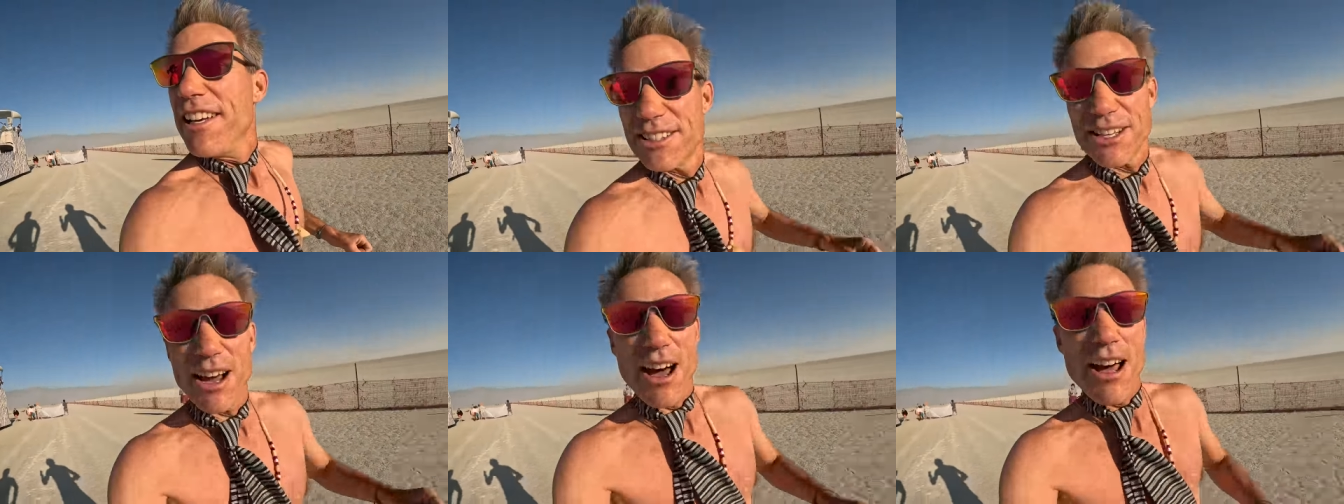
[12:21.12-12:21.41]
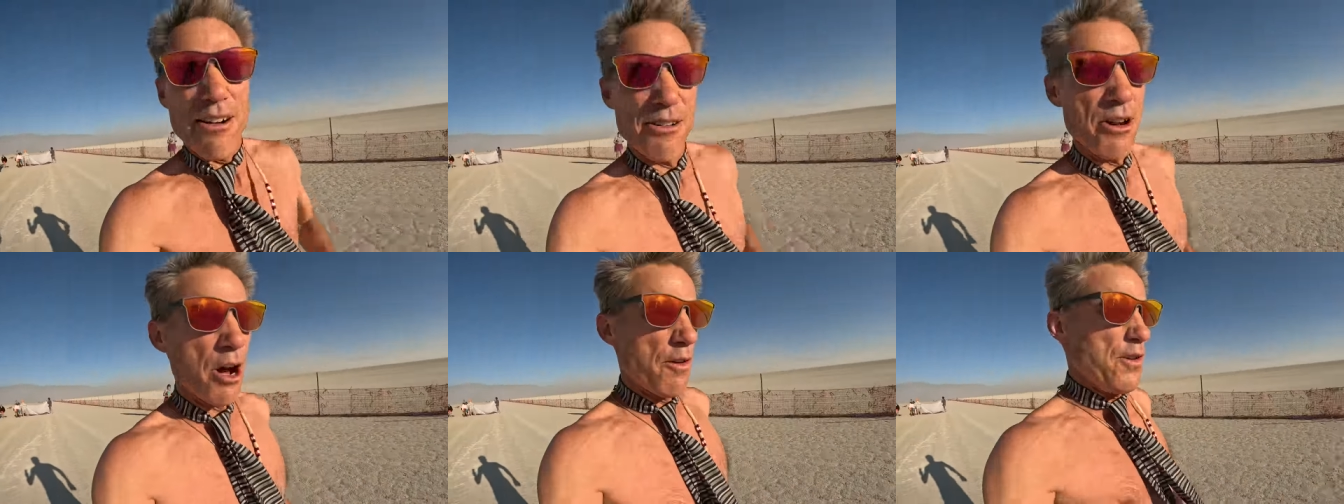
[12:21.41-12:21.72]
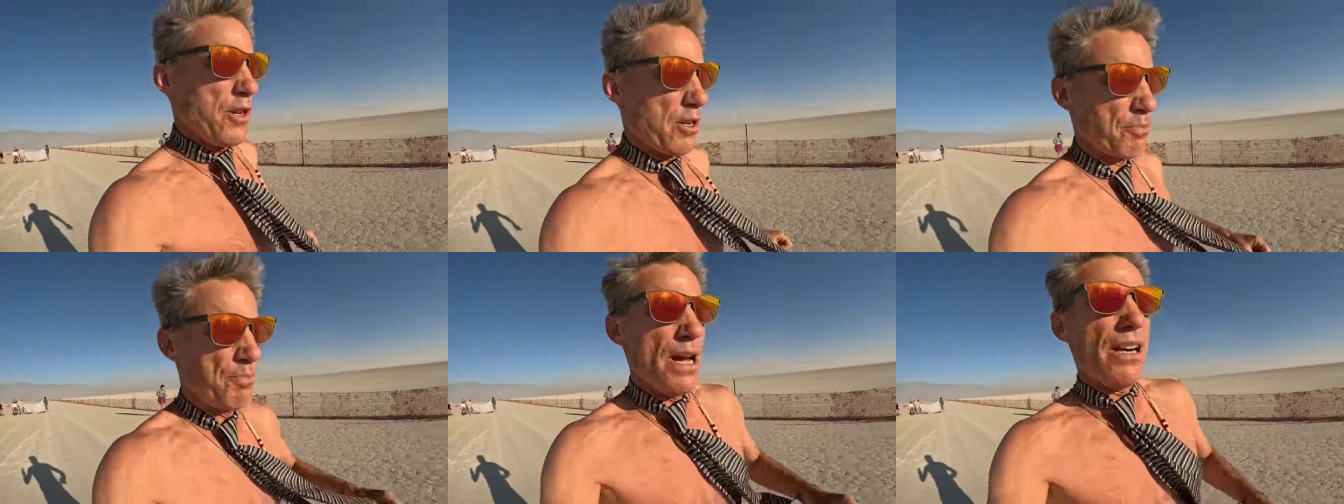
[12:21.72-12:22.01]
So I don't know
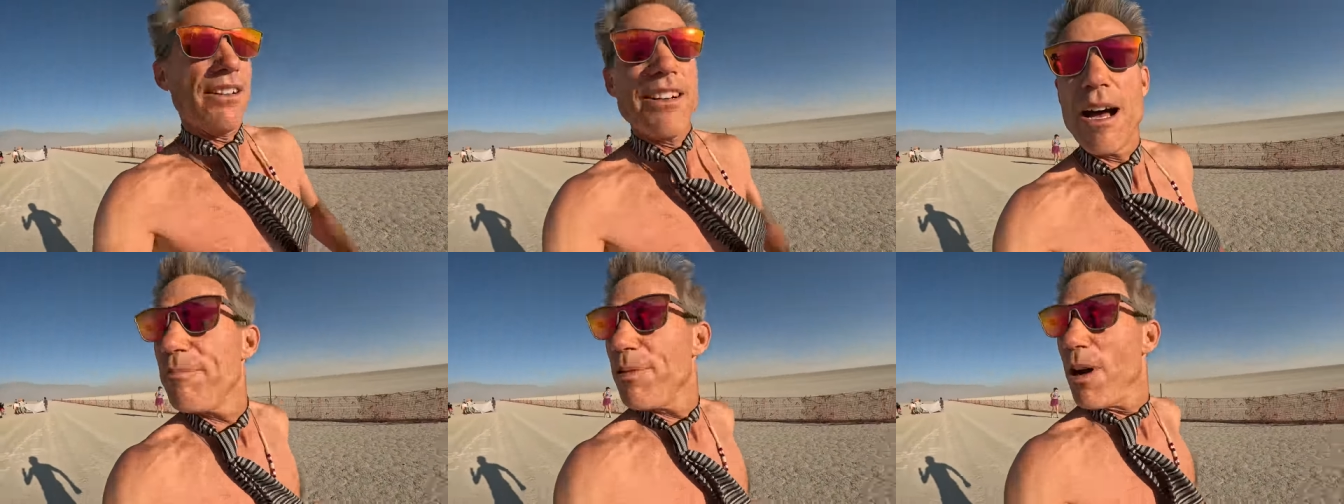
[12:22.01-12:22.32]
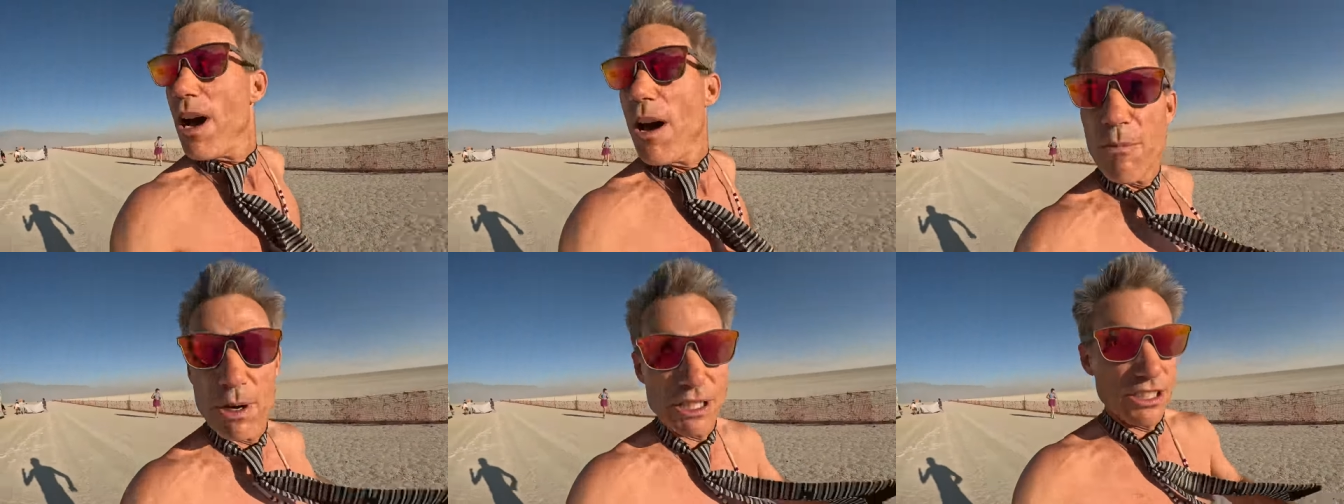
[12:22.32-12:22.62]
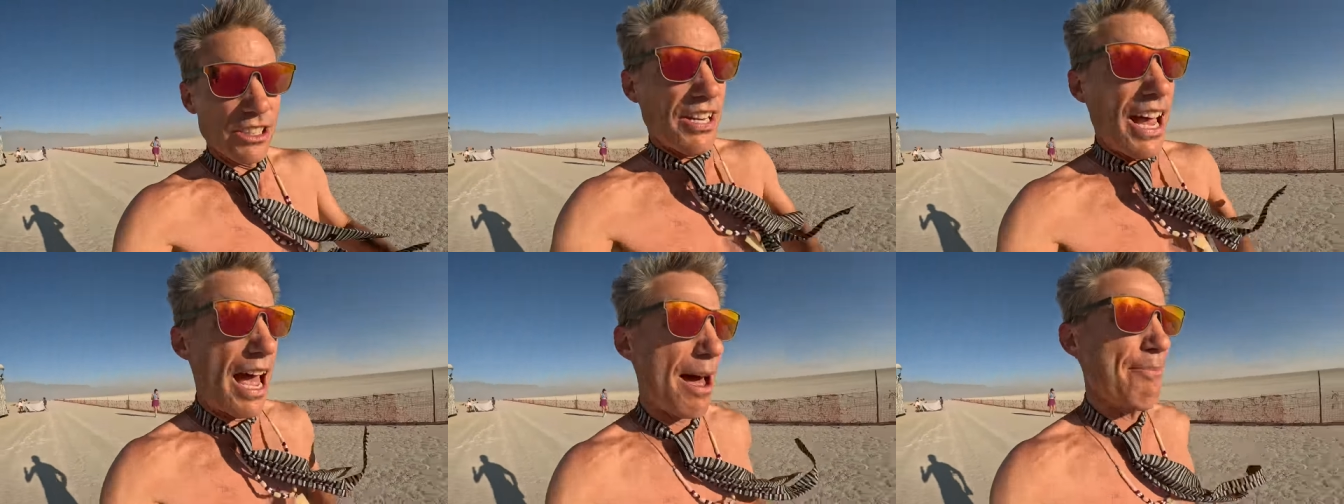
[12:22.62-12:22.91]
if you could pick up on
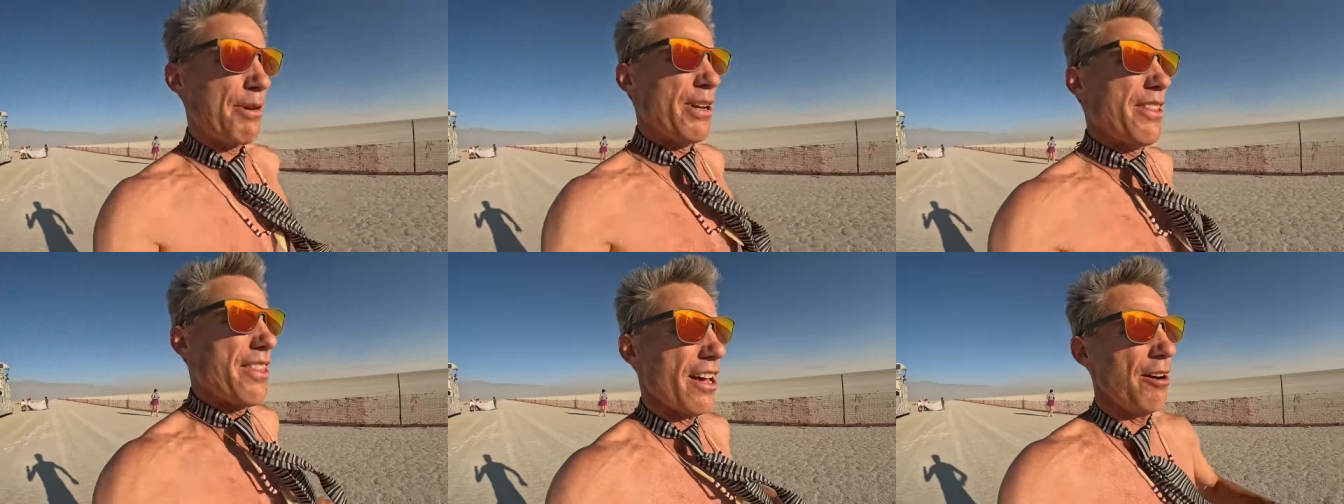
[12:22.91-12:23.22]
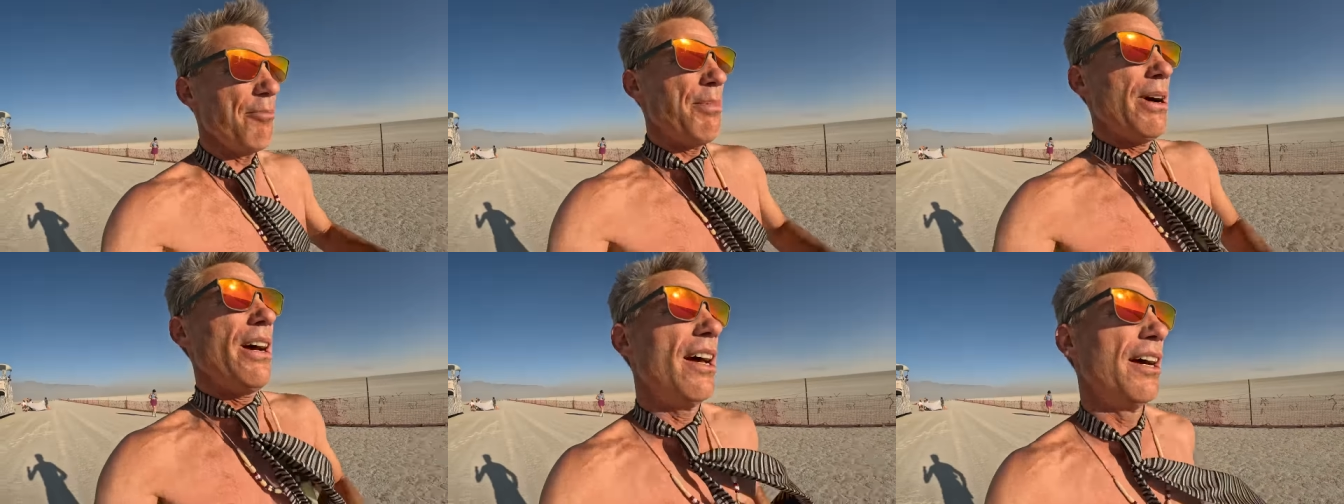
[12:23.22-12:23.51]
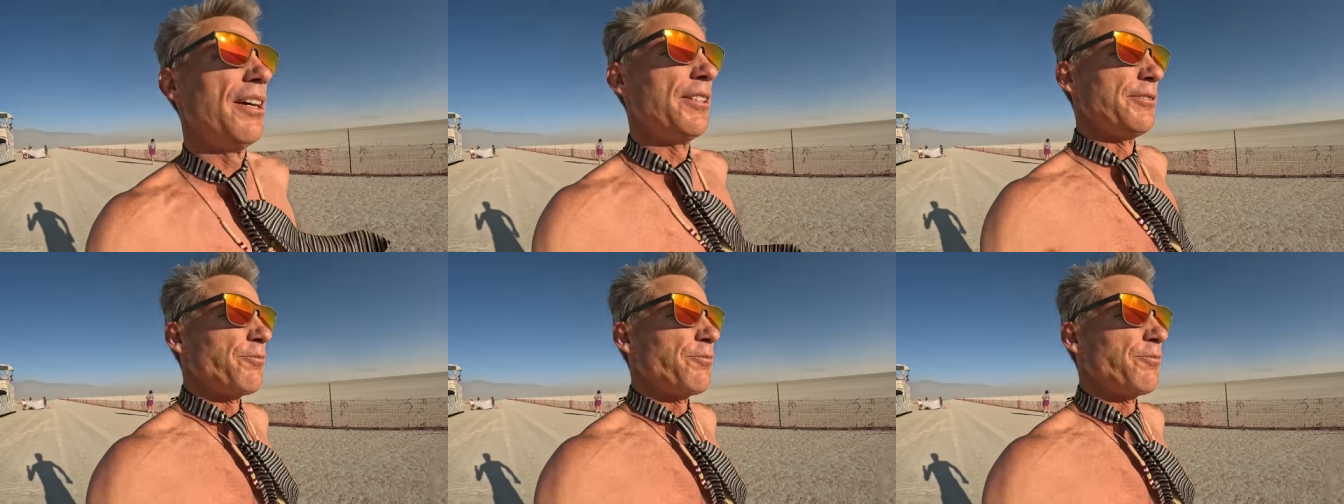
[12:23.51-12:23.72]
what just happened there, but